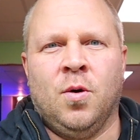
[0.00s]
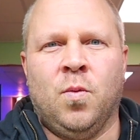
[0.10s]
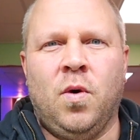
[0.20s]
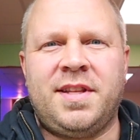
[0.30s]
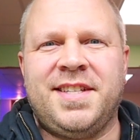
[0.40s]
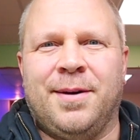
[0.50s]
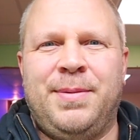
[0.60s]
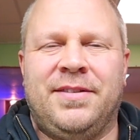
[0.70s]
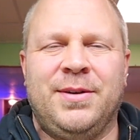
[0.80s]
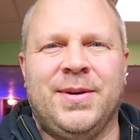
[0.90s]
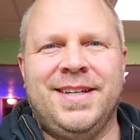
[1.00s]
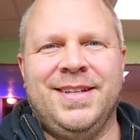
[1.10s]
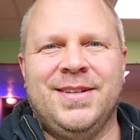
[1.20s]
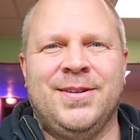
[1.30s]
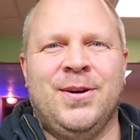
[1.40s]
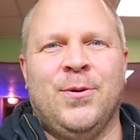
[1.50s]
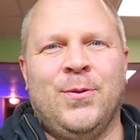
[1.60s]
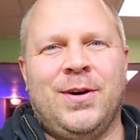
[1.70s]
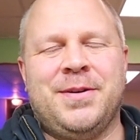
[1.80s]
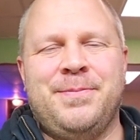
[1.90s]
What's up everyone?
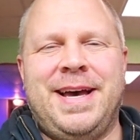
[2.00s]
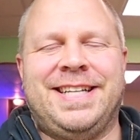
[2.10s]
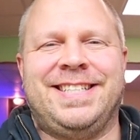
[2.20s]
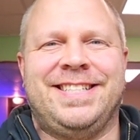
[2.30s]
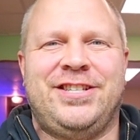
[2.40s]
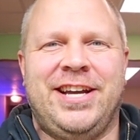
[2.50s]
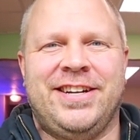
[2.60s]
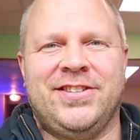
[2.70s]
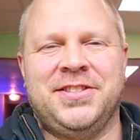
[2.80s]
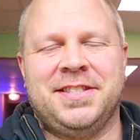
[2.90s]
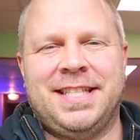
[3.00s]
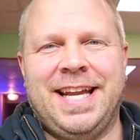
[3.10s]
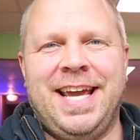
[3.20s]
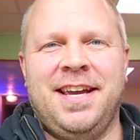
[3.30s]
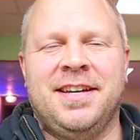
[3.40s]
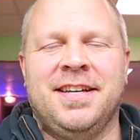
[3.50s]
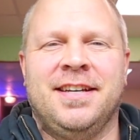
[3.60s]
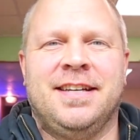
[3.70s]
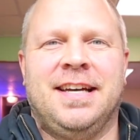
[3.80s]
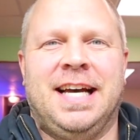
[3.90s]
Welcome back to the channel. Today
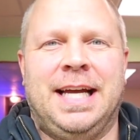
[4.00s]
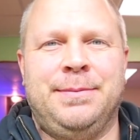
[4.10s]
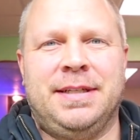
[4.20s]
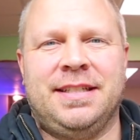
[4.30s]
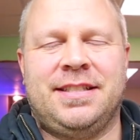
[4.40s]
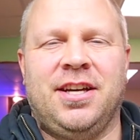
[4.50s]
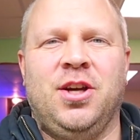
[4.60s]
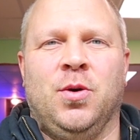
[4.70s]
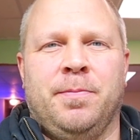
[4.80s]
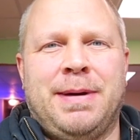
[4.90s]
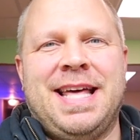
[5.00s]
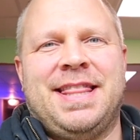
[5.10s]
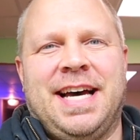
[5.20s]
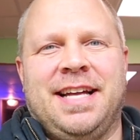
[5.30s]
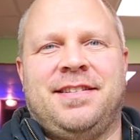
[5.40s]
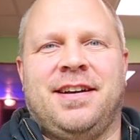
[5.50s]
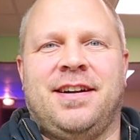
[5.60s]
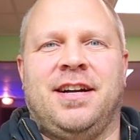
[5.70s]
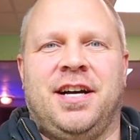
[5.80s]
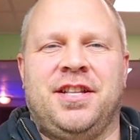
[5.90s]
I'm going to tell you what my thoughts
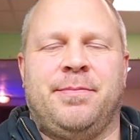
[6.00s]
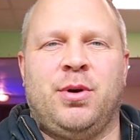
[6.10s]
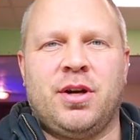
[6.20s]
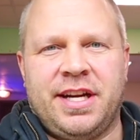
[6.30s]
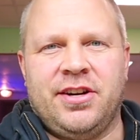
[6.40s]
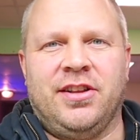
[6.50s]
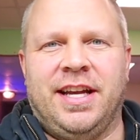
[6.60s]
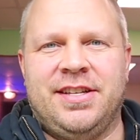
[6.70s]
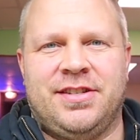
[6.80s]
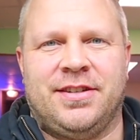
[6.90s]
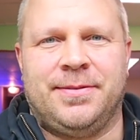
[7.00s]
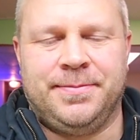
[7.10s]
are on the Pergear laser.